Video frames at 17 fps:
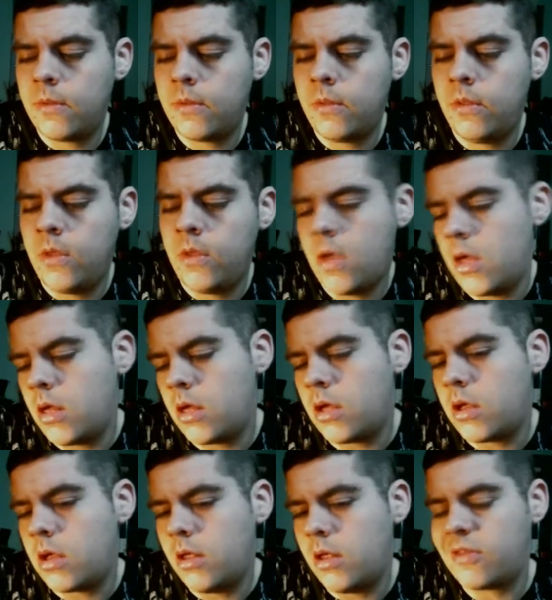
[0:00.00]

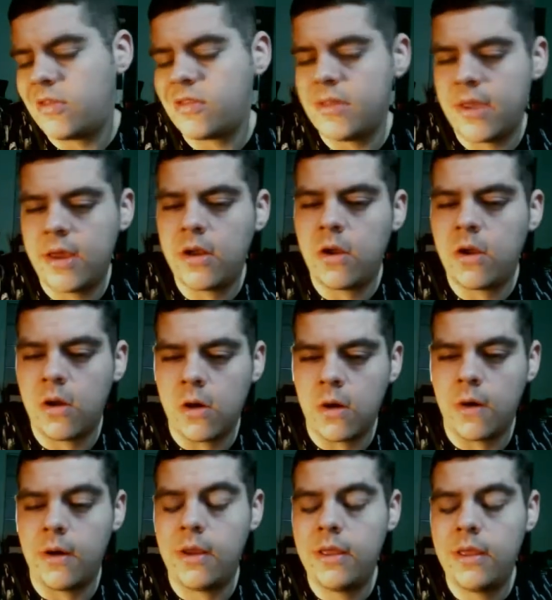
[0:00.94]
Yeah, it's not
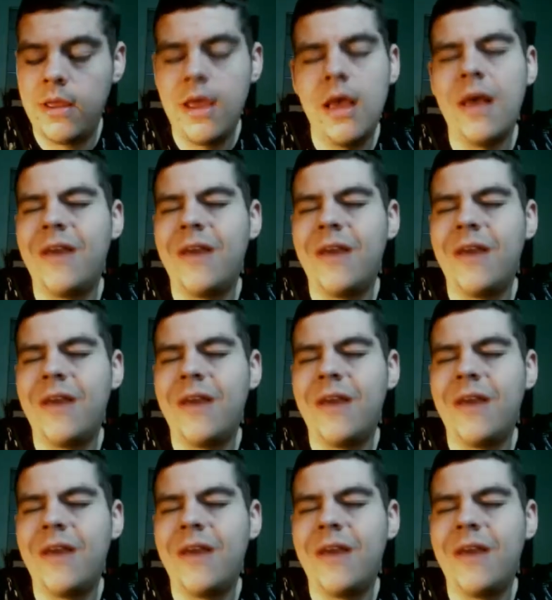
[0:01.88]
hard. Yeah, I